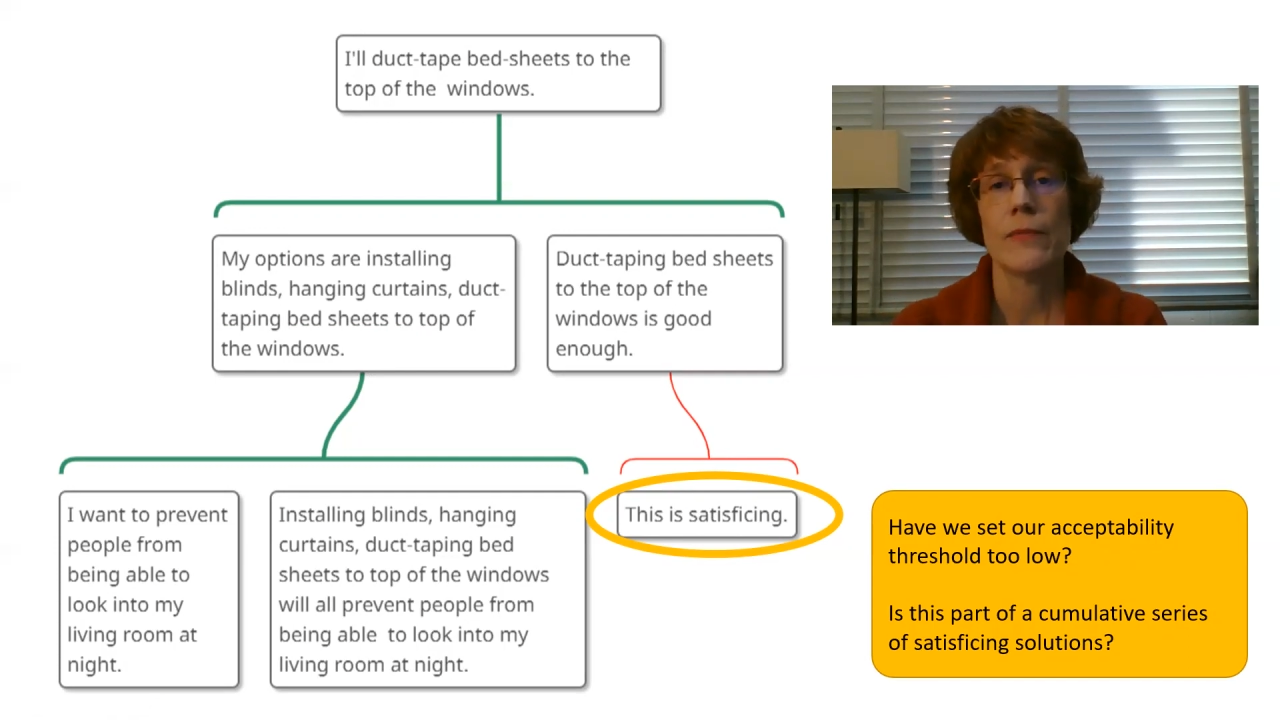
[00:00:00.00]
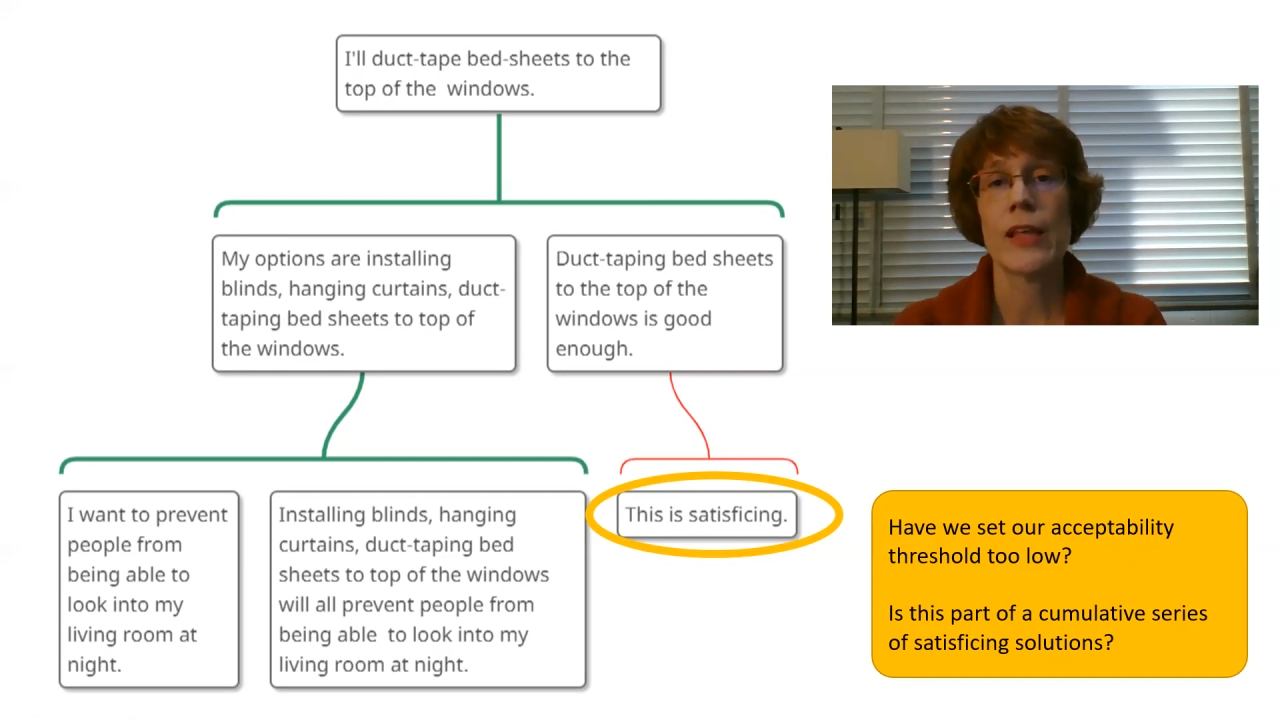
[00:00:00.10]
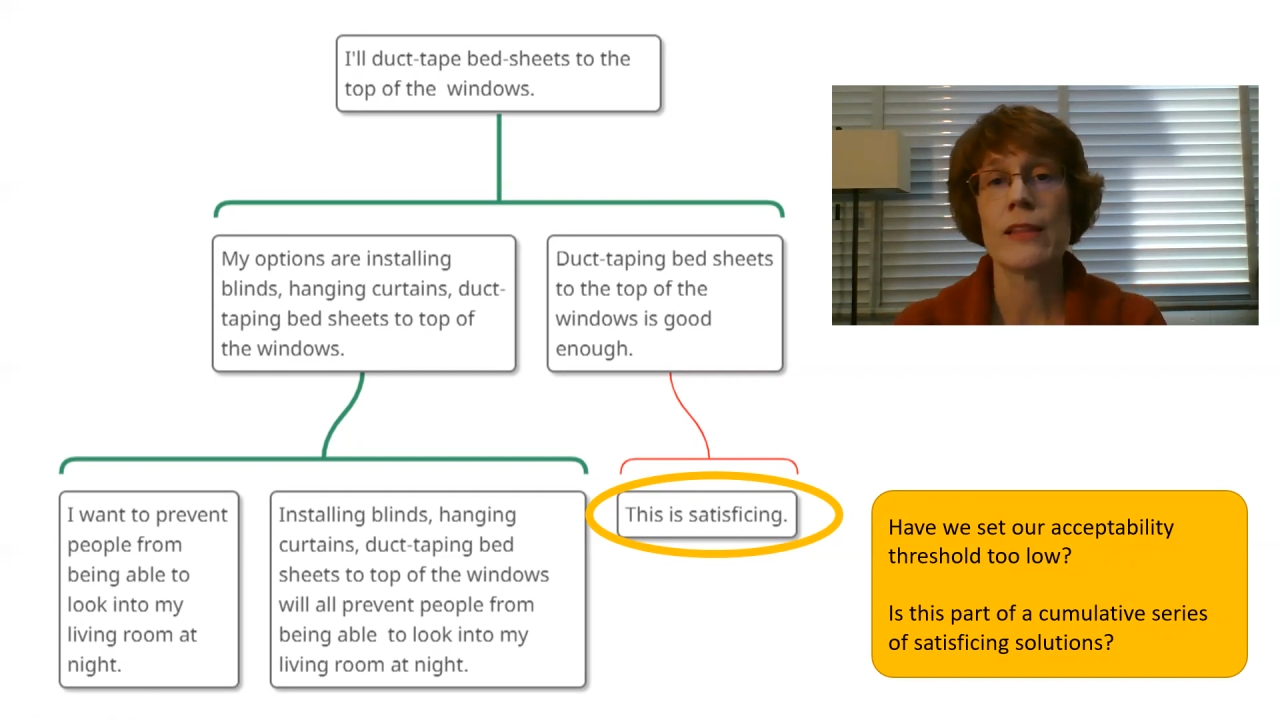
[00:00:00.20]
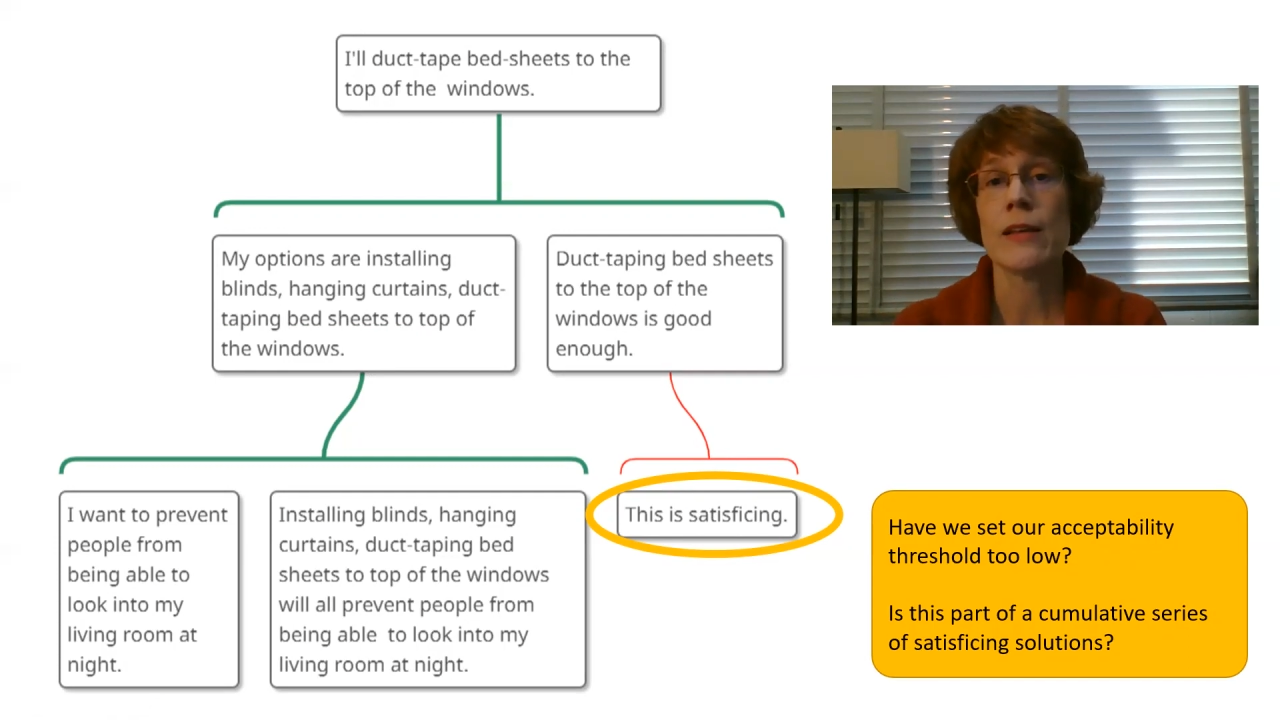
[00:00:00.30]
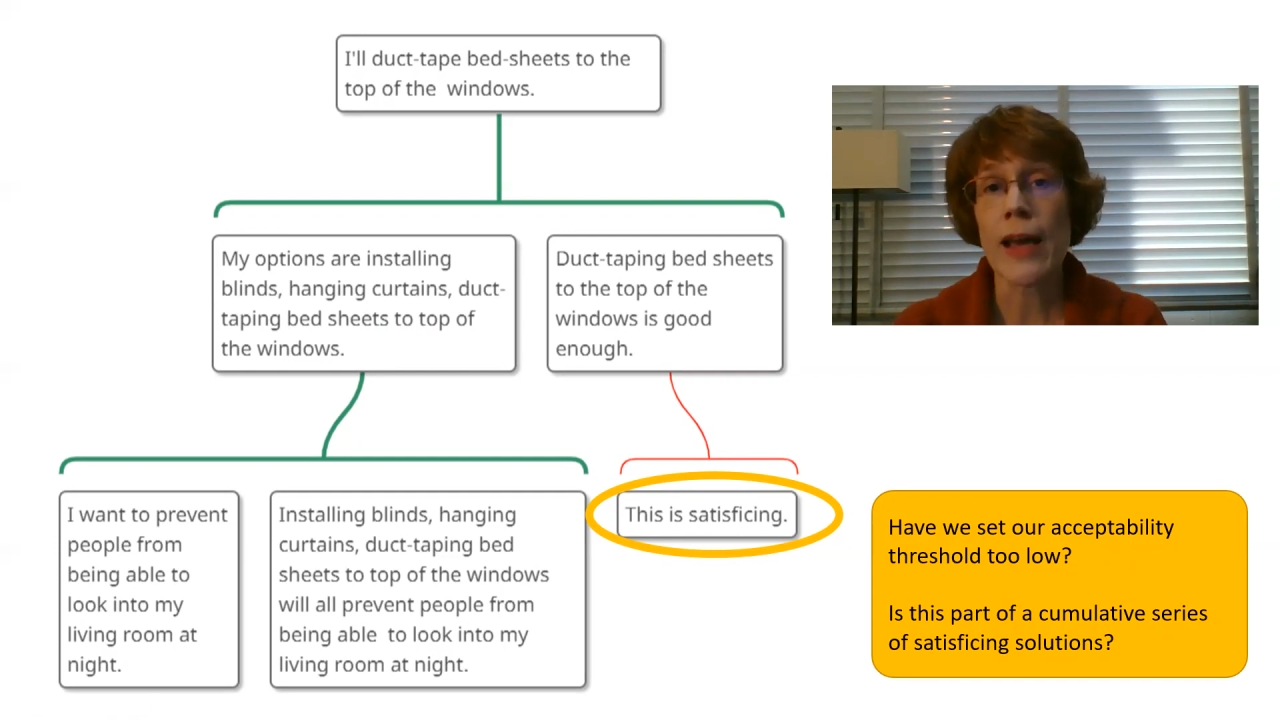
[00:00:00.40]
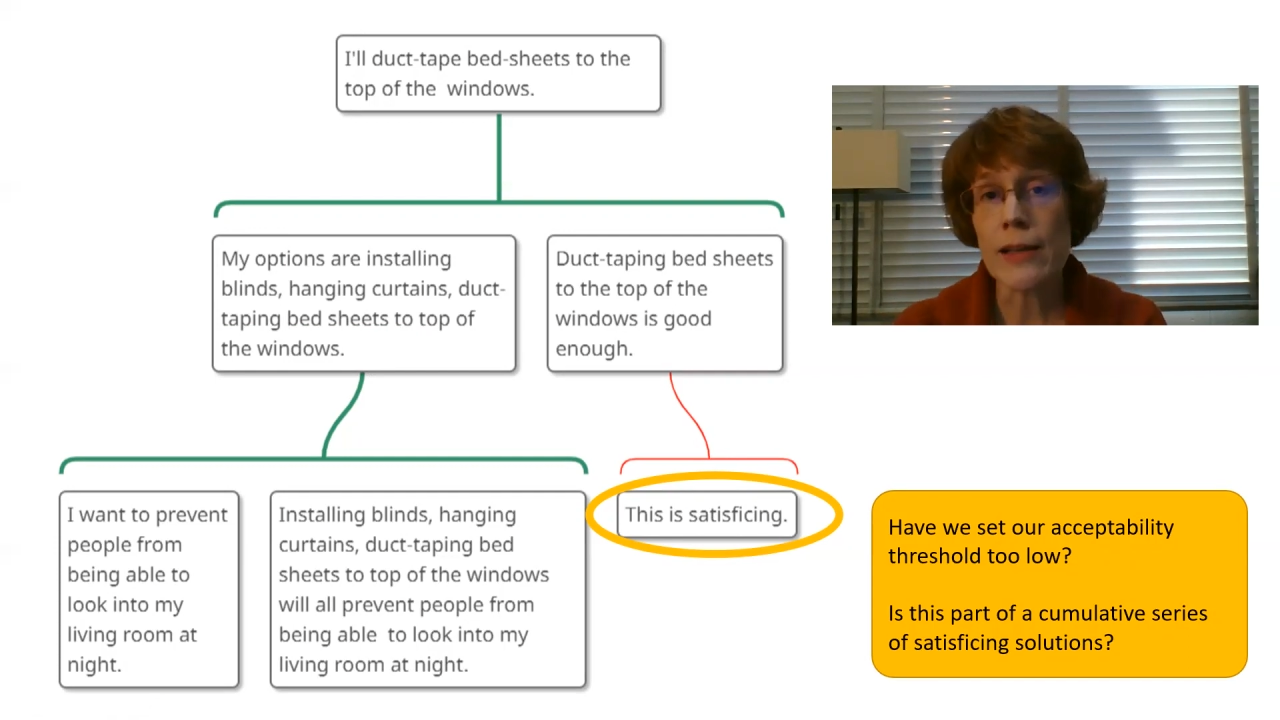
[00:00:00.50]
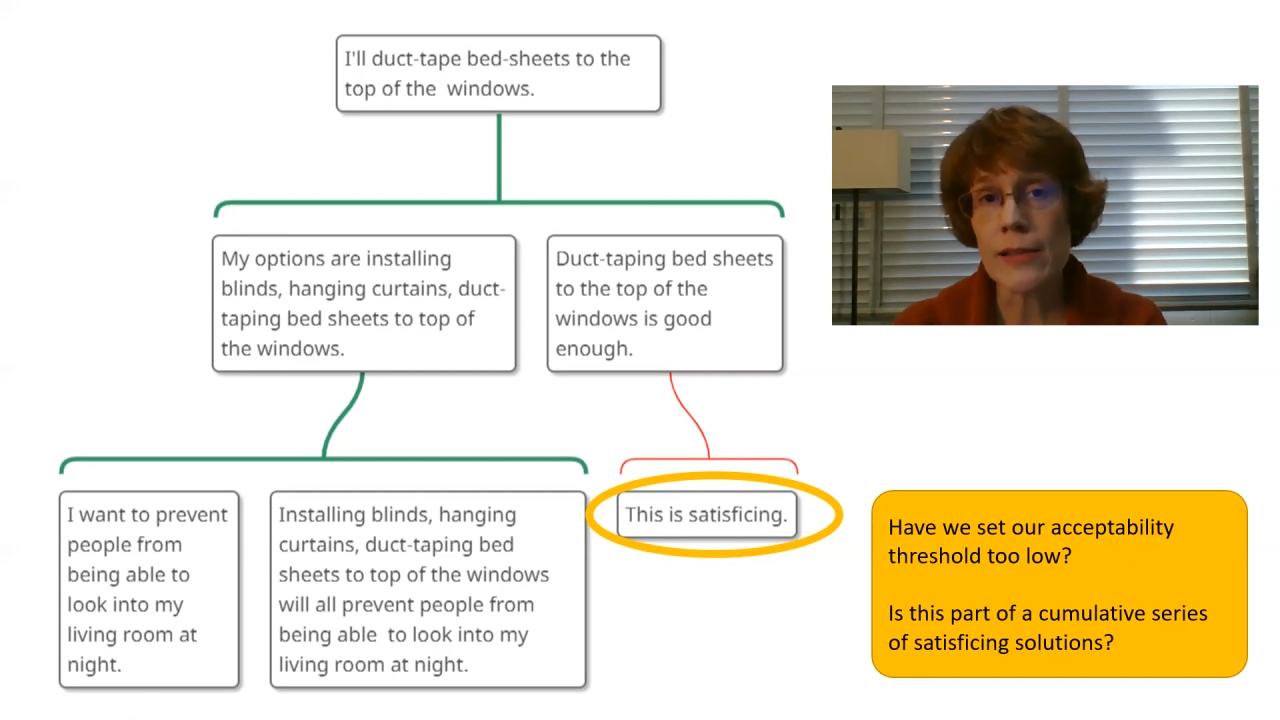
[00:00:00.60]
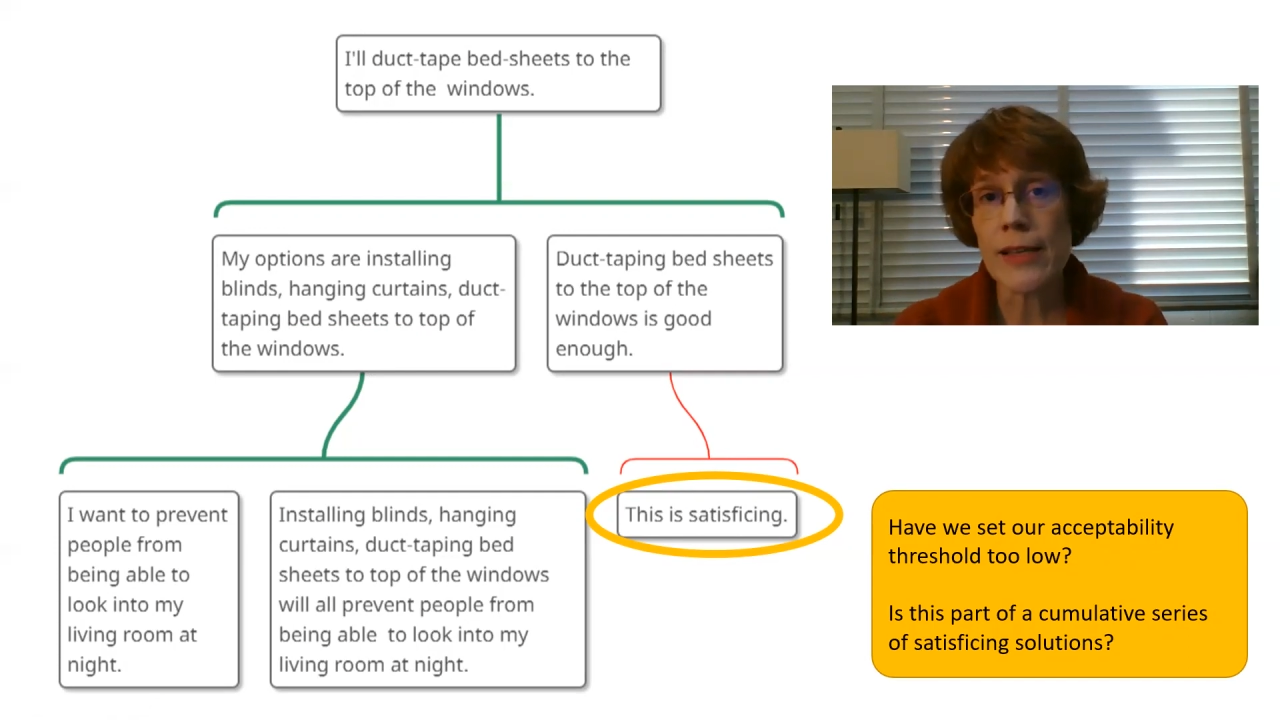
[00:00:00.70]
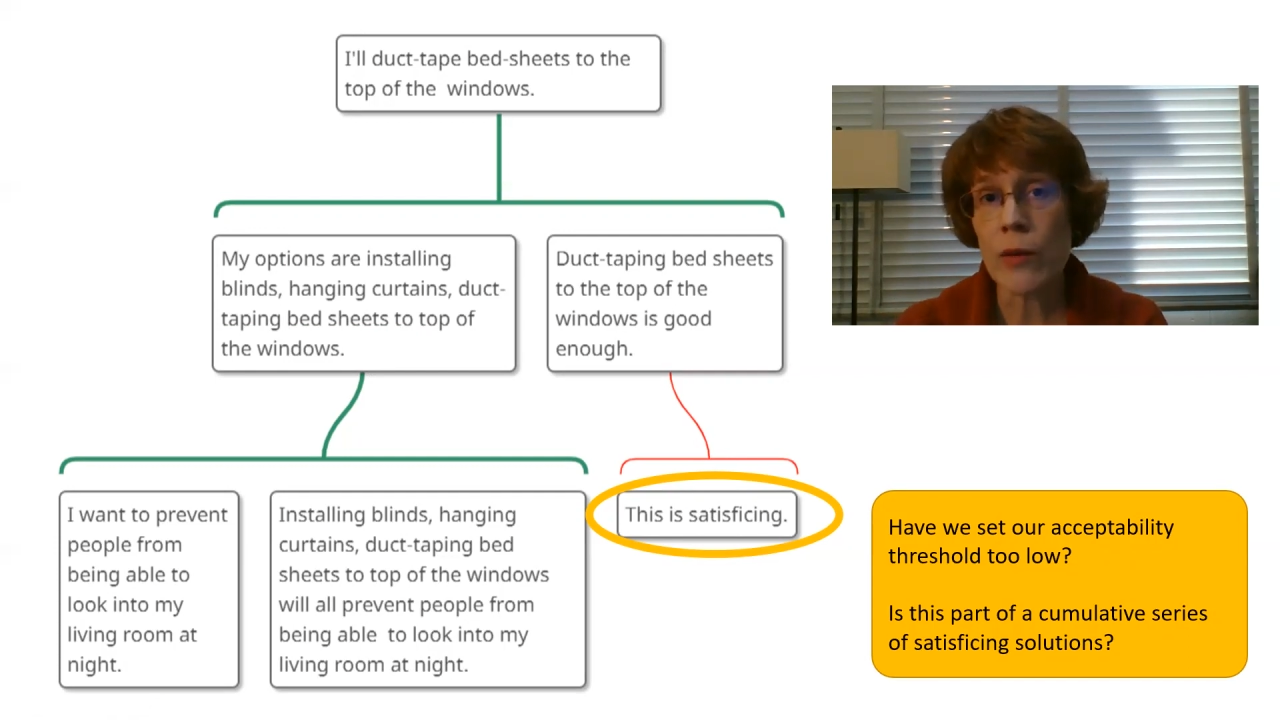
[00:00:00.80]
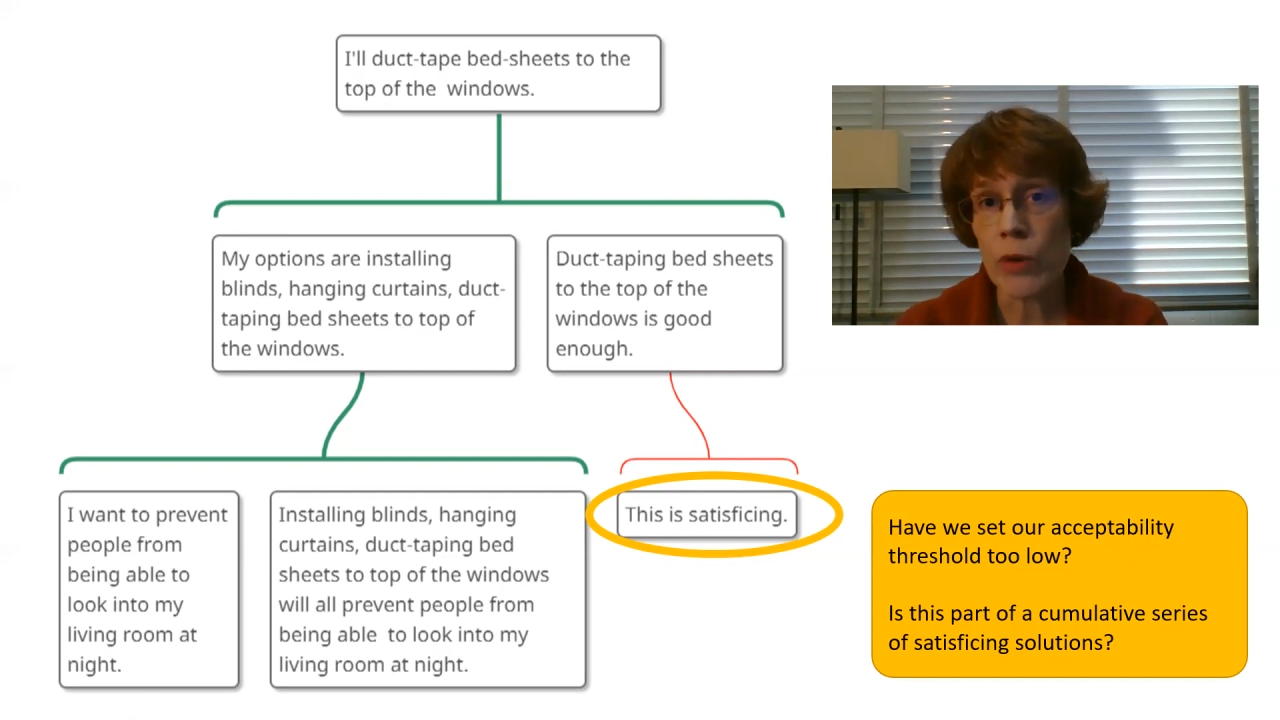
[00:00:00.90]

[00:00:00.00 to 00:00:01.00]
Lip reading: Then the next day